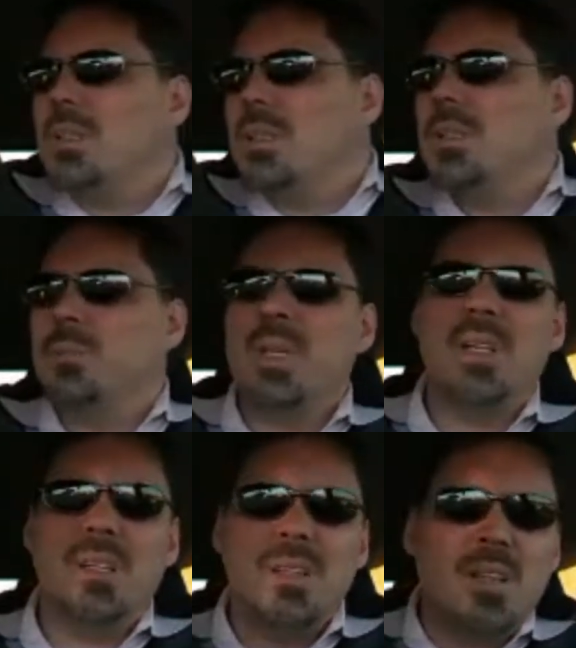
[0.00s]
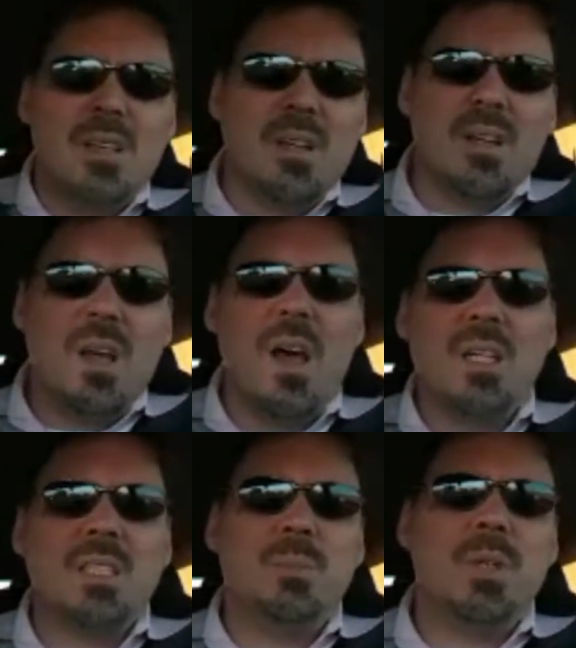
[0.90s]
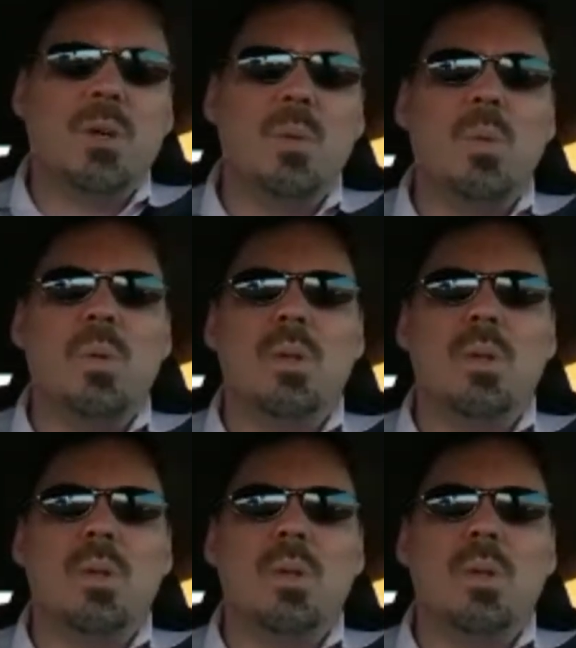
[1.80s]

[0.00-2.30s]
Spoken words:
You can be awesome and cool.